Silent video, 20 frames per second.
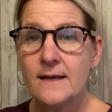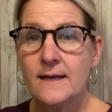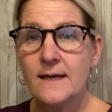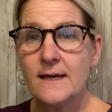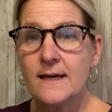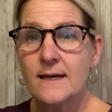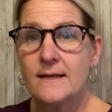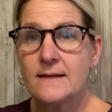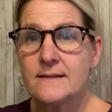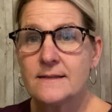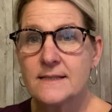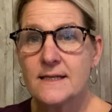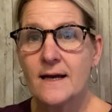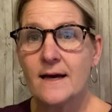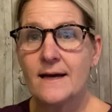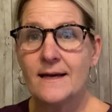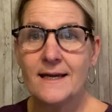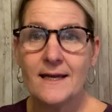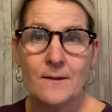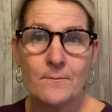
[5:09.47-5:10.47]

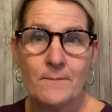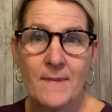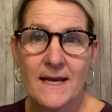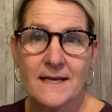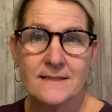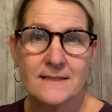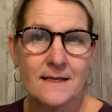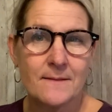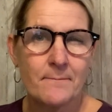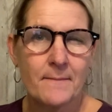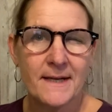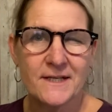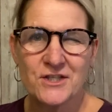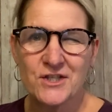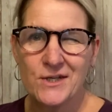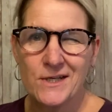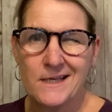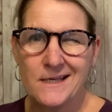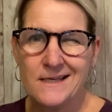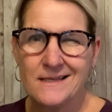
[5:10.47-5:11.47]
It makes it much
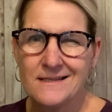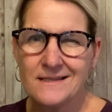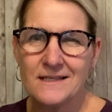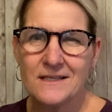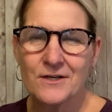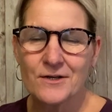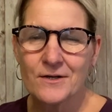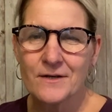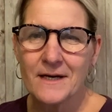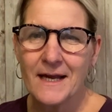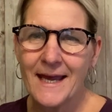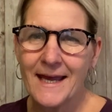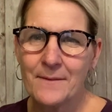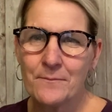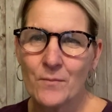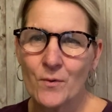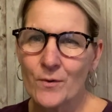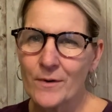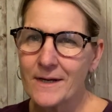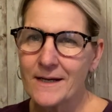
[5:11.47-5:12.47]
easier and
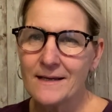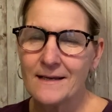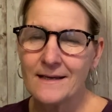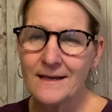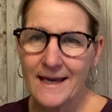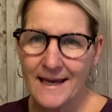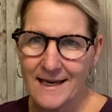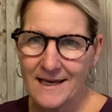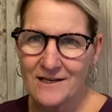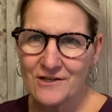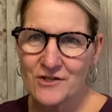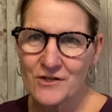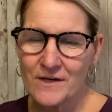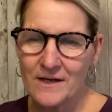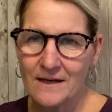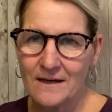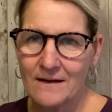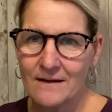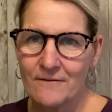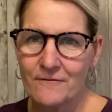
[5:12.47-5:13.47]
more
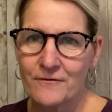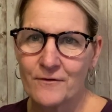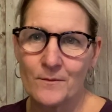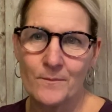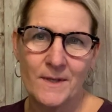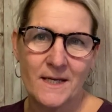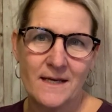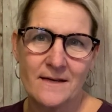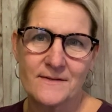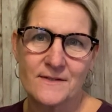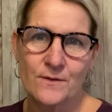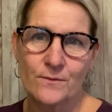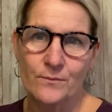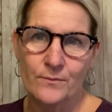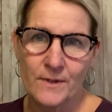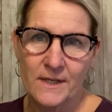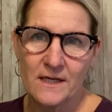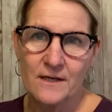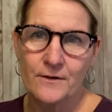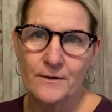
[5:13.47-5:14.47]
engaging for me as a
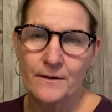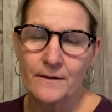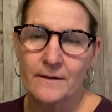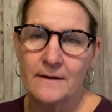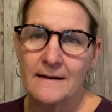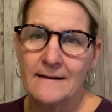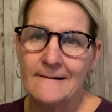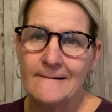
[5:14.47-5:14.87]
reader.